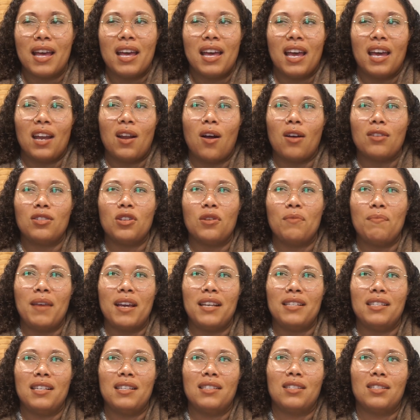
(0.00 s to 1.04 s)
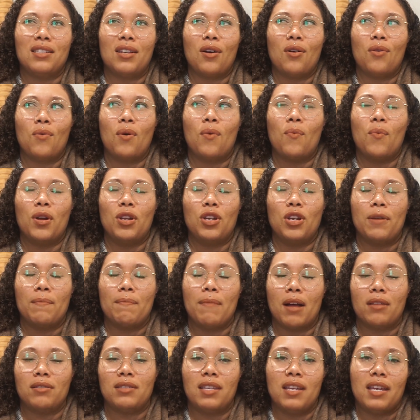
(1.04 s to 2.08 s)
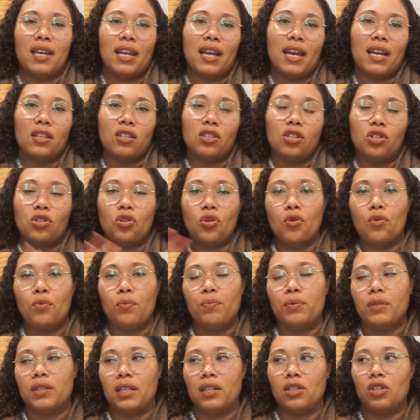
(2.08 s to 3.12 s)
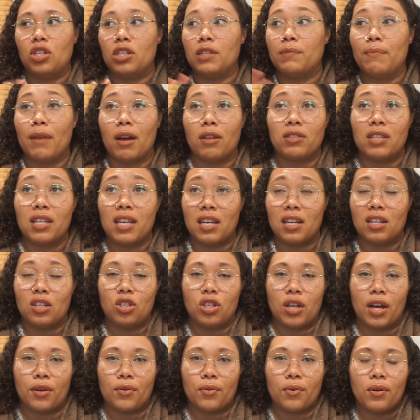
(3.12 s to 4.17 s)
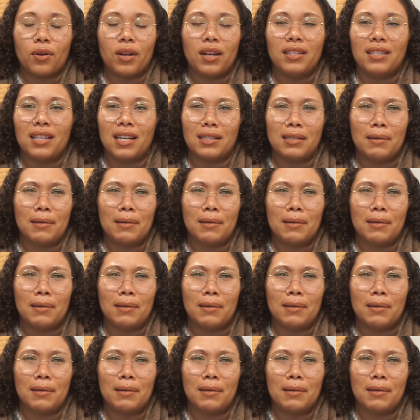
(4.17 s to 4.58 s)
It also makes it so when you're melting it in soups and just melting it in general, it doesn't